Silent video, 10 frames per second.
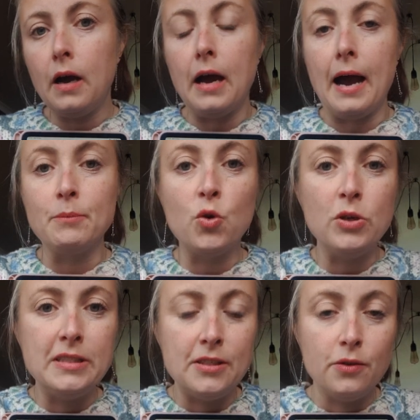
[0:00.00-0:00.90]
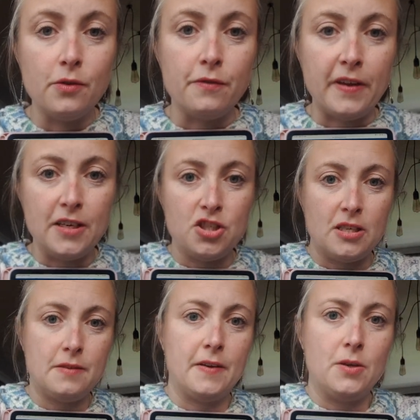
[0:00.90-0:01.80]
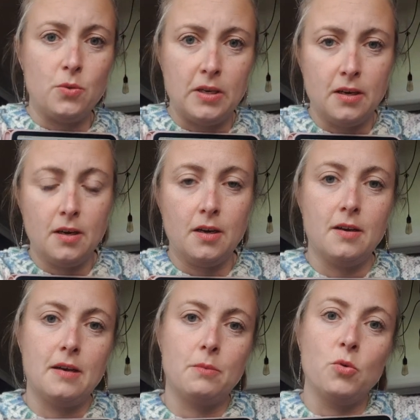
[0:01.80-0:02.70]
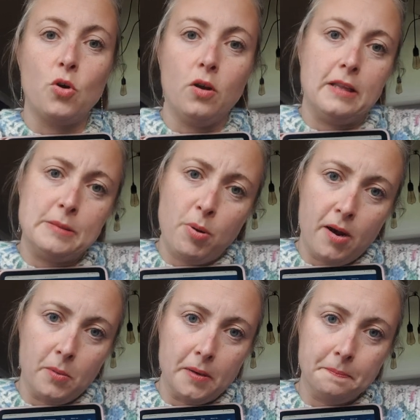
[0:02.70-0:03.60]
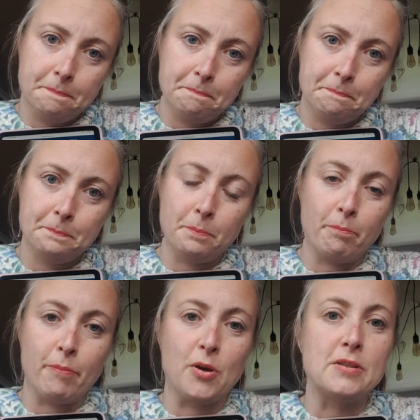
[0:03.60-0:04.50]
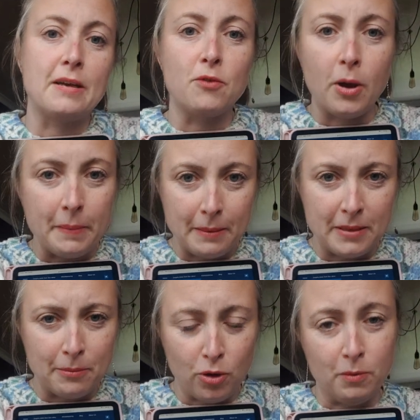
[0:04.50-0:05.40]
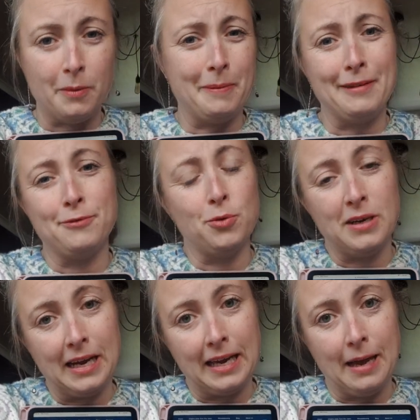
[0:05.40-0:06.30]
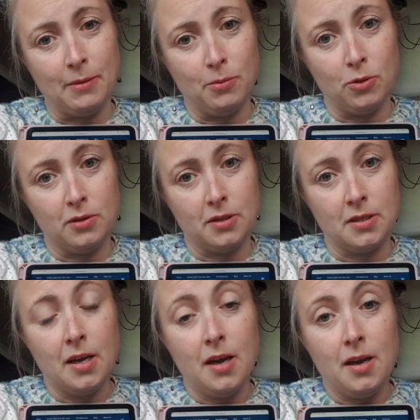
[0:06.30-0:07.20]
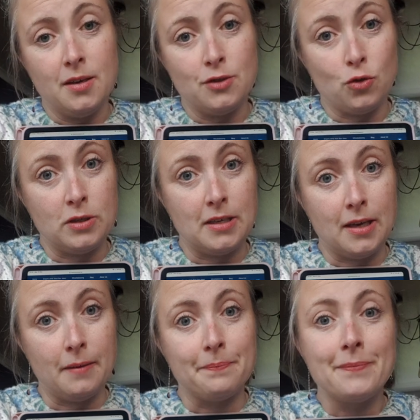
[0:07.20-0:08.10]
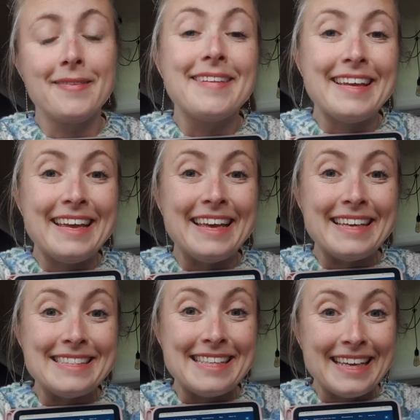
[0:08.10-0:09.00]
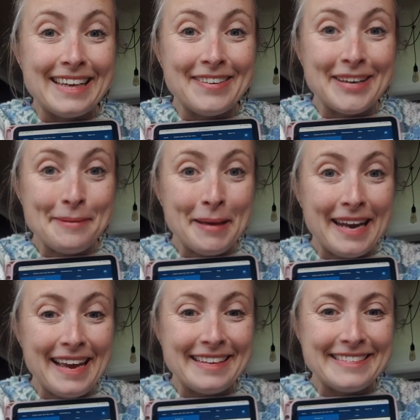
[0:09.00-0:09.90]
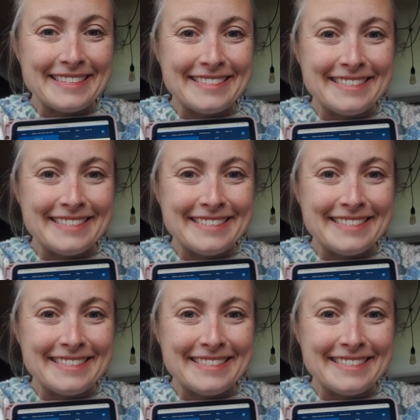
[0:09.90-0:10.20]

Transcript: I'm going to finish this video here, and we'll call this part 1 because I've got a memory problem on my phone and I can't be bothered sorting it. See you in a minute.